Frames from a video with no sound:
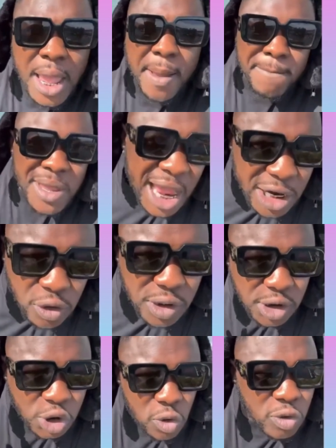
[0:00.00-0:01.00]
Me, I knew this
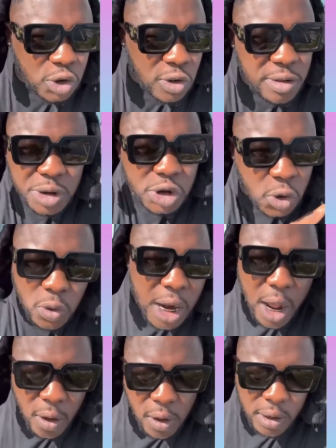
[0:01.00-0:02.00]
show was going to be sold
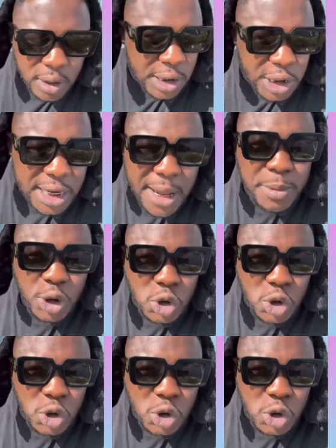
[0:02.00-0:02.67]
out. You get me?